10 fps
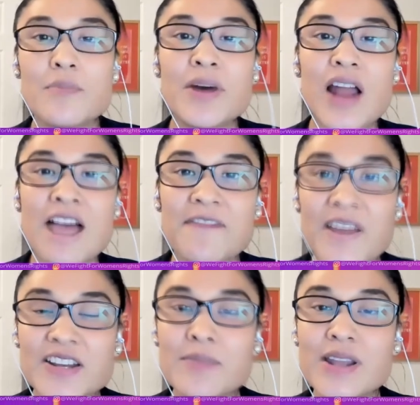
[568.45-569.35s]
But I
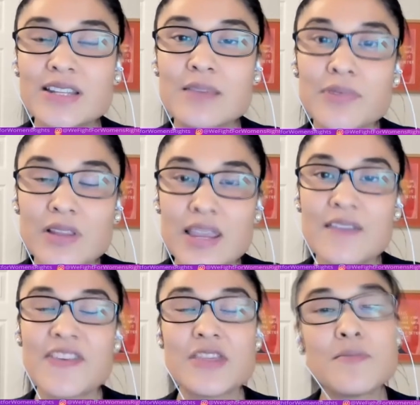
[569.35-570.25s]
fundamentally
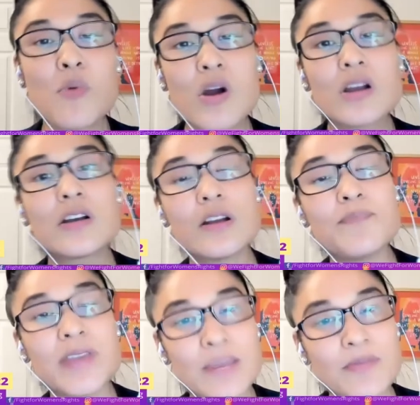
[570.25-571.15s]
believe that the more
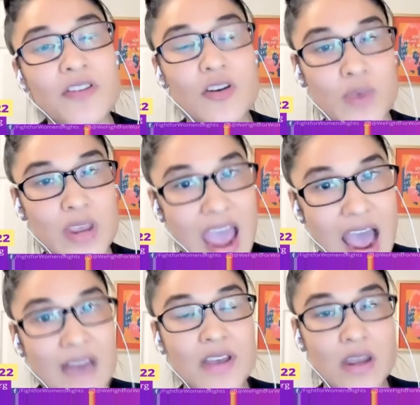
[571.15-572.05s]
good people that we
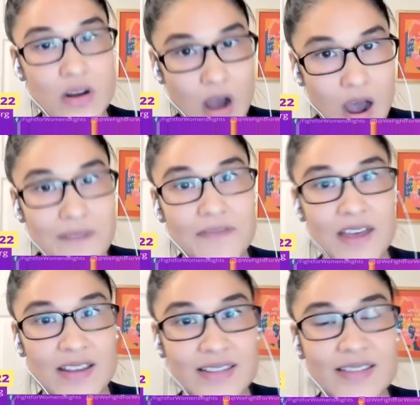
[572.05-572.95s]
have in
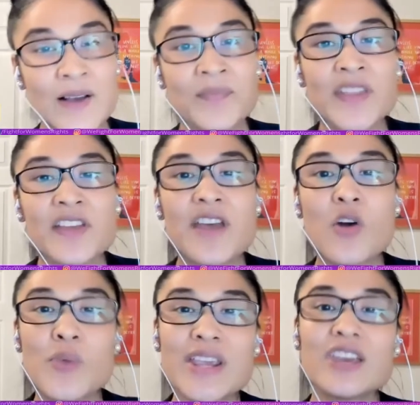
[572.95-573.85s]
office,
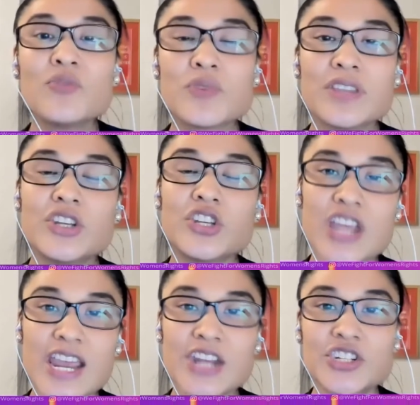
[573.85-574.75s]
that we can really
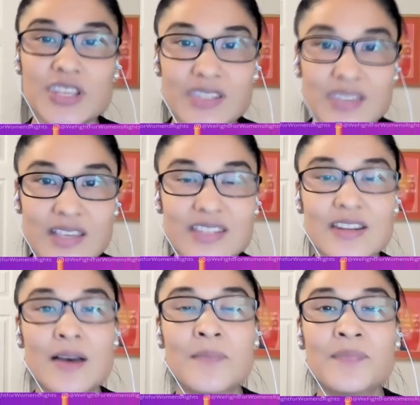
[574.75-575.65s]
change the
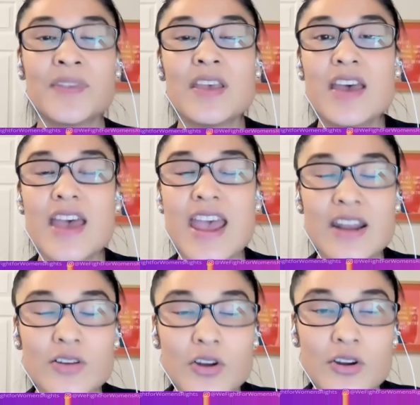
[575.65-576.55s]
system
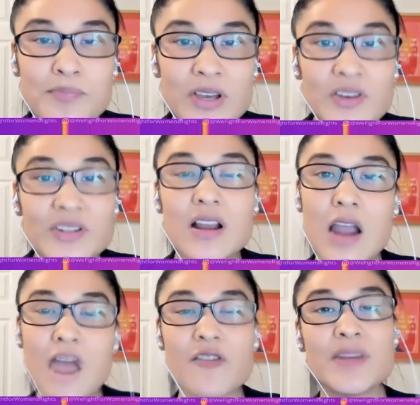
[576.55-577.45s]
and build a
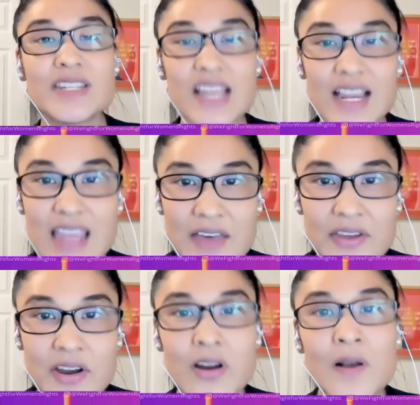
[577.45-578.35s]
government
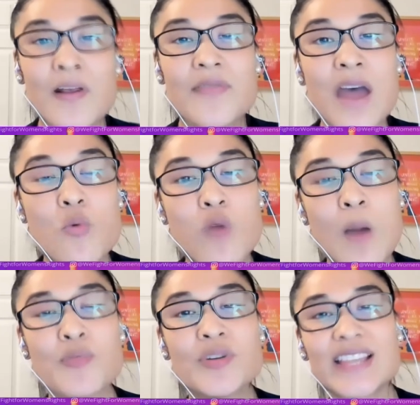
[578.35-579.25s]
together that
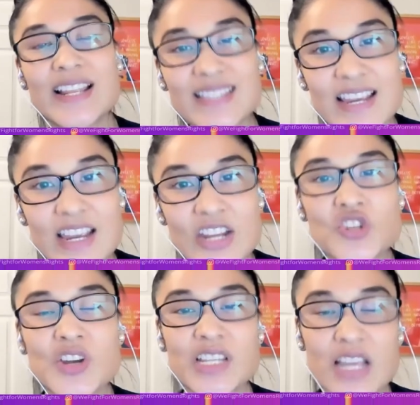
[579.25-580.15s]
represents the
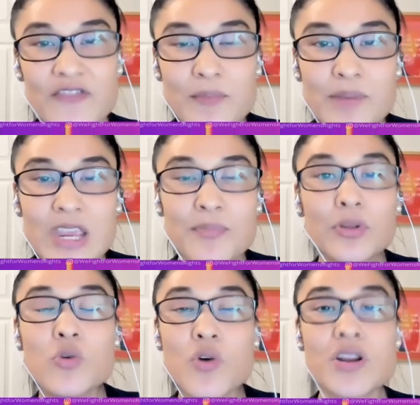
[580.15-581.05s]
interests of the people
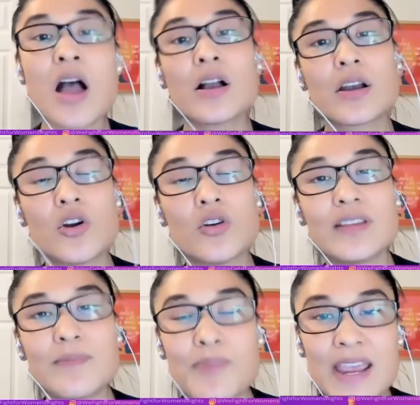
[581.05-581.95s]
who are not
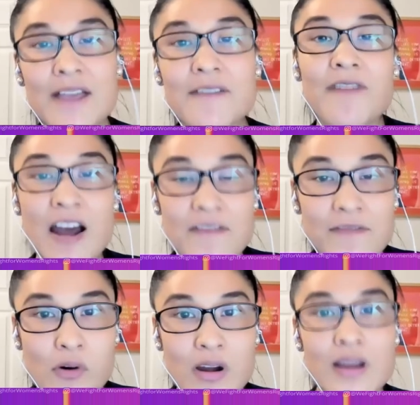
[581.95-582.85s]
currently being fought
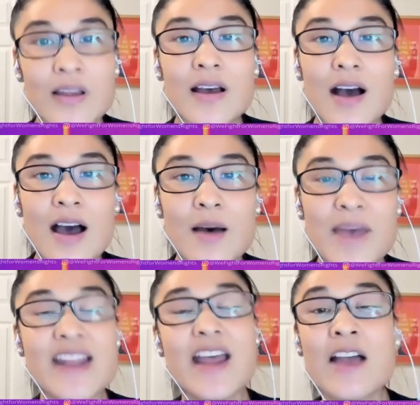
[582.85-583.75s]
for um,
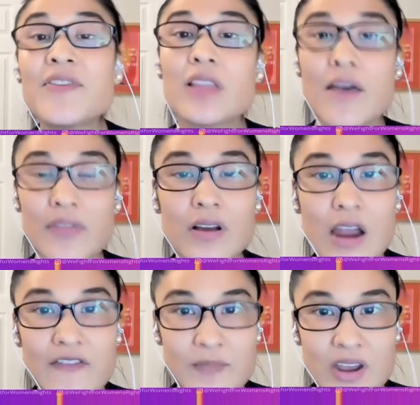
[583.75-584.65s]
at every level of
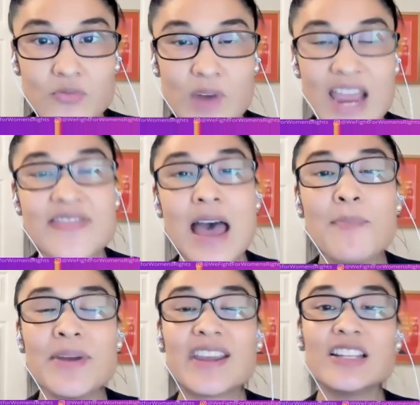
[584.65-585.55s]
government, right? And
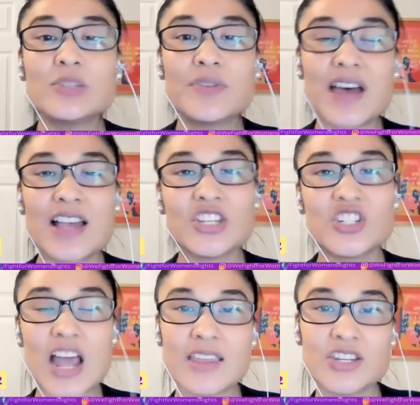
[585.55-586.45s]
that begins with us
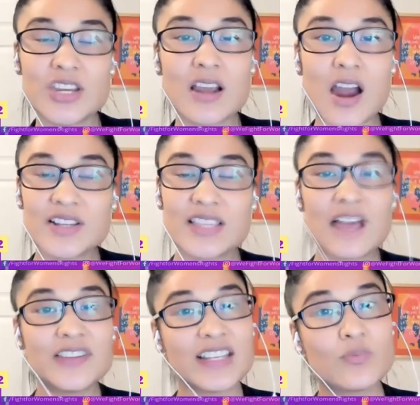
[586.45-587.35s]
challenging
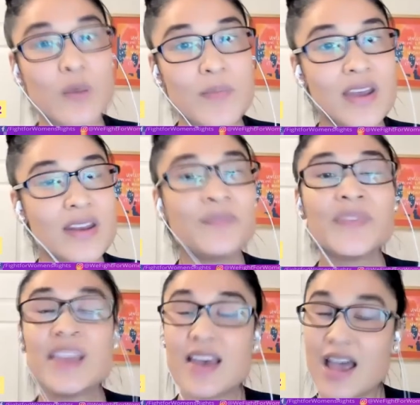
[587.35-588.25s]
ourselves as women,
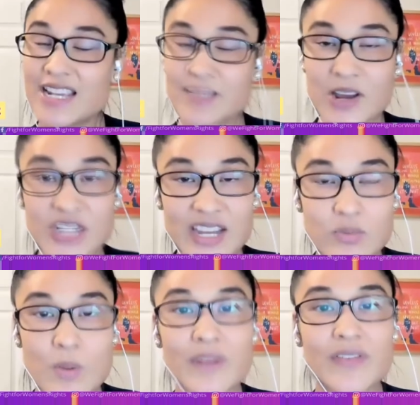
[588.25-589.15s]
especially
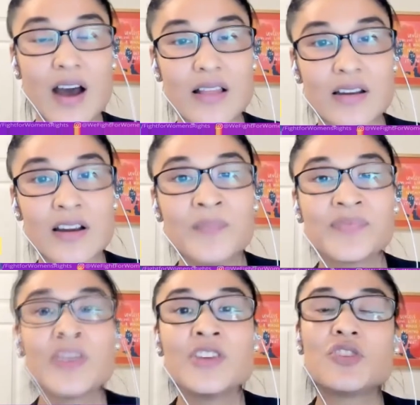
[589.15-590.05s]
as women of color,
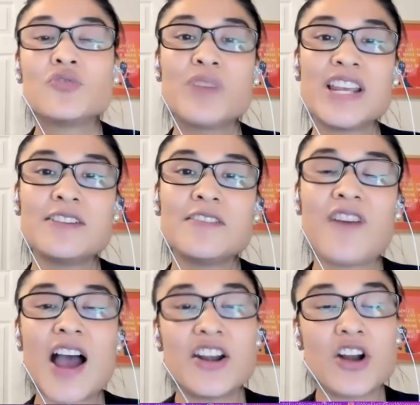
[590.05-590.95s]
to
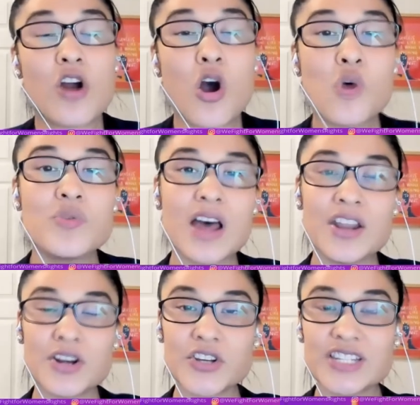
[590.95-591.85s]
redefine our own
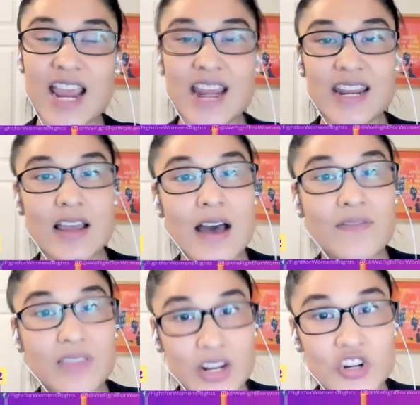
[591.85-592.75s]
understanding
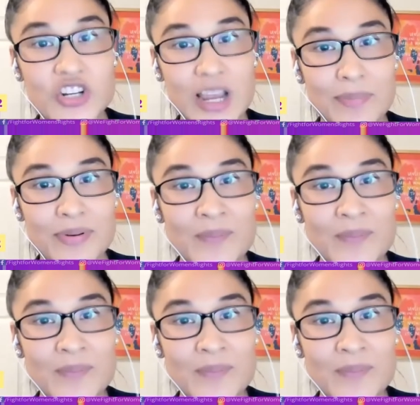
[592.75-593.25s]
of leadership